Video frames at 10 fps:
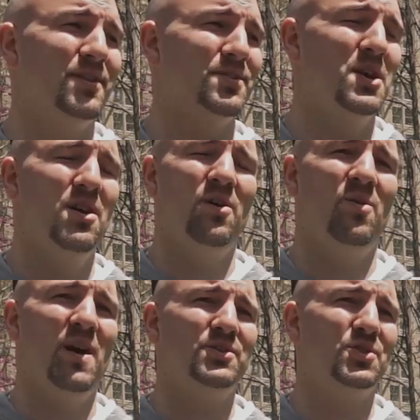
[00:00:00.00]
he goes,
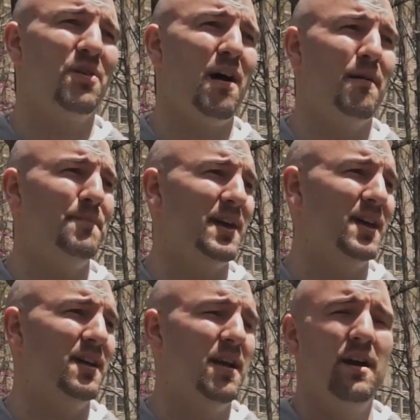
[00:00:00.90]
well, why don't you go out and
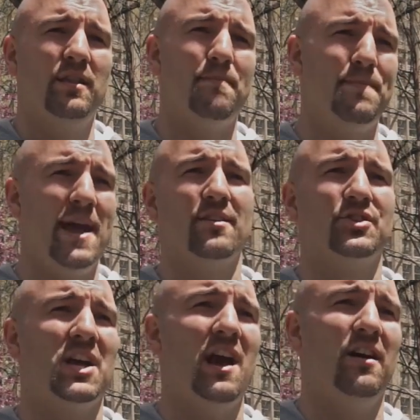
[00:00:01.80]
be the banner
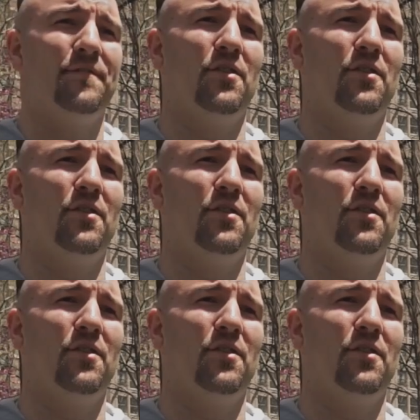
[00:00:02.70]
child